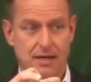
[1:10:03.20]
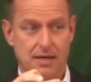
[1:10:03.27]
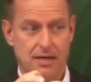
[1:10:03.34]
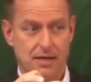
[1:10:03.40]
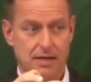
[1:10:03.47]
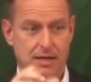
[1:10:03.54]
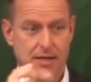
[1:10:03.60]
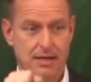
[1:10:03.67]

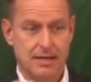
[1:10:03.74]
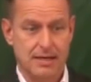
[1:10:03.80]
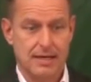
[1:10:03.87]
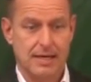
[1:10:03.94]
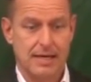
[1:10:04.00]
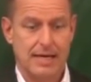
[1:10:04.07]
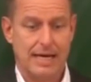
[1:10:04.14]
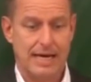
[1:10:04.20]
Okay?
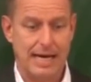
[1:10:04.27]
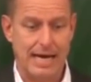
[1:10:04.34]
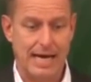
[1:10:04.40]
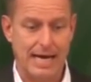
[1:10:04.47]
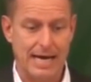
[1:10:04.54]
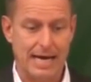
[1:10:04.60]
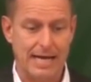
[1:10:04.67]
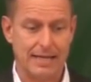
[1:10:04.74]

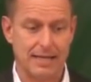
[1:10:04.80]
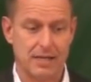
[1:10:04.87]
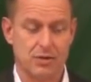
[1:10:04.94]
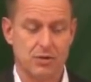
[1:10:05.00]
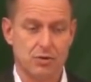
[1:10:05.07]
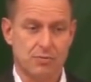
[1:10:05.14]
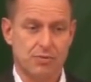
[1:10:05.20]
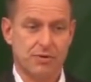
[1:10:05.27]

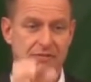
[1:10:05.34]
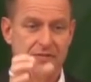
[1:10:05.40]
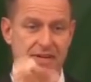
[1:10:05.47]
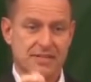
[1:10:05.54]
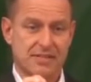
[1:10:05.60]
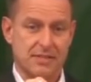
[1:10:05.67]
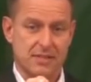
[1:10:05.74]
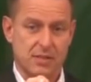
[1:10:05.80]
And the two
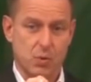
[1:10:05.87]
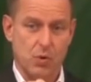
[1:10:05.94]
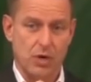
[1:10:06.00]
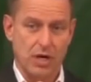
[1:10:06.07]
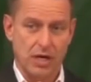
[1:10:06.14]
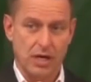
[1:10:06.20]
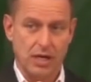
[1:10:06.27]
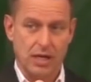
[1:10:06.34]
professors
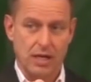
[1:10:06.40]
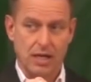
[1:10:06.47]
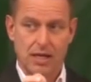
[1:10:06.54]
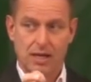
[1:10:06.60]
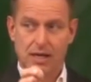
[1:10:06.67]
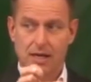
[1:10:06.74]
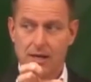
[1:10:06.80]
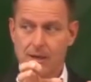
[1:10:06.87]

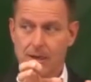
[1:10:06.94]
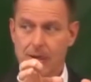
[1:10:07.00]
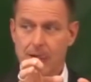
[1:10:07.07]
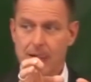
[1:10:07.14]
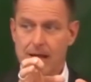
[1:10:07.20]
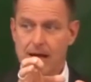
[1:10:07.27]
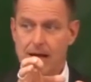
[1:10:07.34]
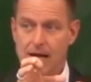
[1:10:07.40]
will
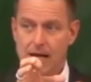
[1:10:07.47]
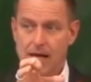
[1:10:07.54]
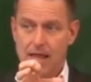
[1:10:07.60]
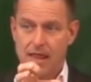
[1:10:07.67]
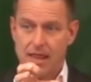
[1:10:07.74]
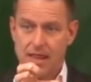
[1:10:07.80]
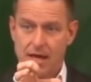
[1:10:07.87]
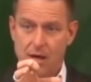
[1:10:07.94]

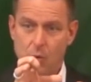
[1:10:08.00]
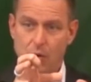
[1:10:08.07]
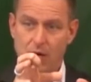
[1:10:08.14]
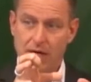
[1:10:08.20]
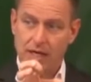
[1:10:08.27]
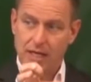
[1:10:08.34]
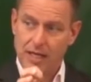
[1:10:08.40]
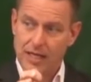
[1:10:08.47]

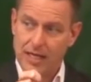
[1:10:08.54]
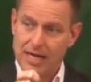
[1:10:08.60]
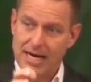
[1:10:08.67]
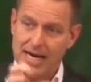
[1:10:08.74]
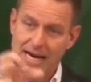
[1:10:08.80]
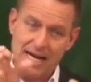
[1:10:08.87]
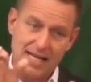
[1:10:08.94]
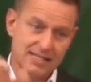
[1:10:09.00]

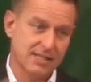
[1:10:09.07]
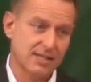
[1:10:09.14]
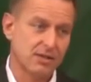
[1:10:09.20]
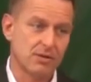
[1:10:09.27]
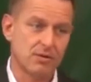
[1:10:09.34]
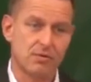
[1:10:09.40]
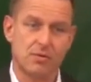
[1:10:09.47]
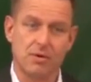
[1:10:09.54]

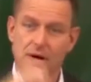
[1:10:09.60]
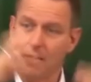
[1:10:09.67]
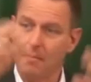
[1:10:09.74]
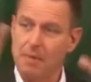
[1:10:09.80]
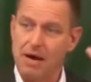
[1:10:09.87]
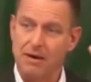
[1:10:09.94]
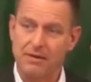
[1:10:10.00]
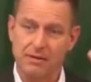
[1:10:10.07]
ask
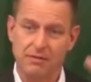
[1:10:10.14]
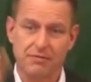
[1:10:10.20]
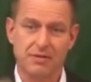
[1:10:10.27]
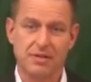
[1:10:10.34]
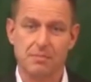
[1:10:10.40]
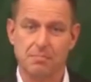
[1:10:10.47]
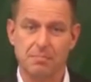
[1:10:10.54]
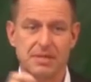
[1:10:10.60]
you about
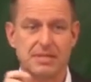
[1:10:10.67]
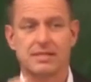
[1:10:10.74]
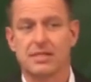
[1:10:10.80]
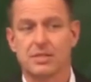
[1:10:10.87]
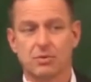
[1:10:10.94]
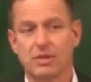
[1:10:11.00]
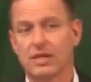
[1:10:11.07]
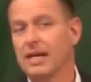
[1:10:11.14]
different
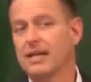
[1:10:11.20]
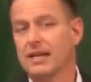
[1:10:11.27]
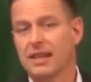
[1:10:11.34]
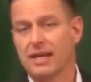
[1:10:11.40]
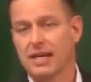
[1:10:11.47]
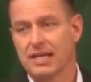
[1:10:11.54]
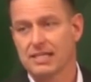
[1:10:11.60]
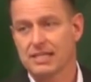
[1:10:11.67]

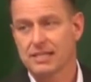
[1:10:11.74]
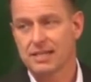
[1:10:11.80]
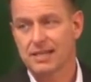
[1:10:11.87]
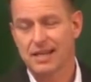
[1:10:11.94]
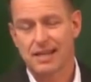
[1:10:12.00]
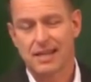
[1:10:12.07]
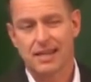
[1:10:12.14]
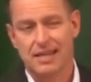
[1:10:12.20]
business-related
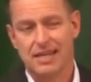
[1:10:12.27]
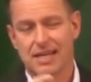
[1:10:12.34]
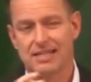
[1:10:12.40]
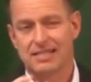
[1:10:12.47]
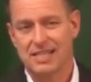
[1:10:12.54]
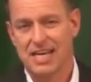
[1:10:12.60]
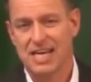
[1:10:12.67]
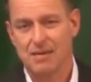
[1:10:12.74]
things.
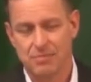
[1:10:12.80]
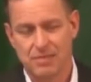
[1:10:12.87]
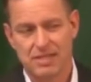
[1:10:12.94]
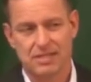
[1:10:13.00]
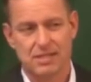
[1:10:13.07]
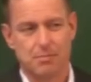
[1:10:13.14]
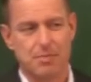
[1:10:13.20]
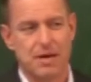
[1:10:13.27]
The
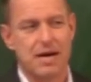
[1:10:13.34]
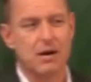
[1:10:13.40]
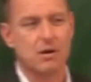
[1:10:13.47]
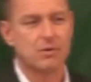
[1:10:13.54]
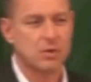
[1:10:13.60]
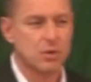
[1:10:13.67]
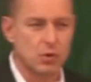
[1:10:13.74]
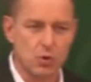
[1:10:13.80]
exam is
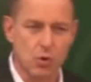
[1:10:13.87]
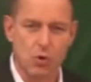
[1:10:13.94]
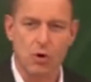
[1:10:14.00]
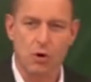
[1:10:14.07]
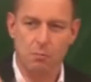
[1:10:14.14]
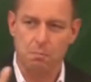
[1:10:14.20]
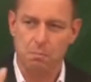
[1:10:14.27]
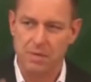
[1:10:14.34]
about
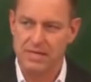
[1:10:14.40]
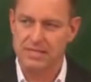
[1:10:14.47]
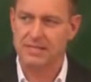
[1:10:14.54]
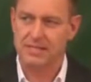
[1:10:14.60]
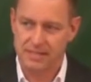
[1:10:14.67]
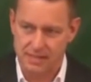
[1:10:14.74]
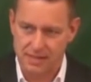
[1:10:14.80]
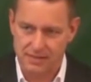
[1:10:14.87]
your
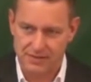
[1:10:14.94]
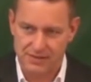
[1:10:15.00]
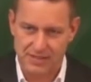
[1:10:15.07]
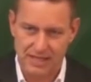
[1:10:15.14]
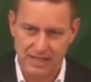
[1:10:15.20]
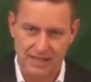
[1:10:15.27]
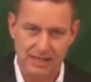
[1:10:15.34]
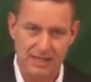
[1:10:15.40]
business
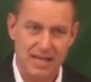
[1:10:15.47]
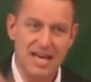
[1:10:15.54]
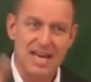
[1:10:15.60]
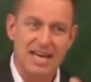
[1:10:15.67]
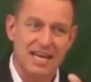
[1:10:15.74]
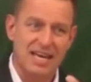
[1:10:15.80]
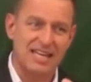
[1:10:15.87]
understanding.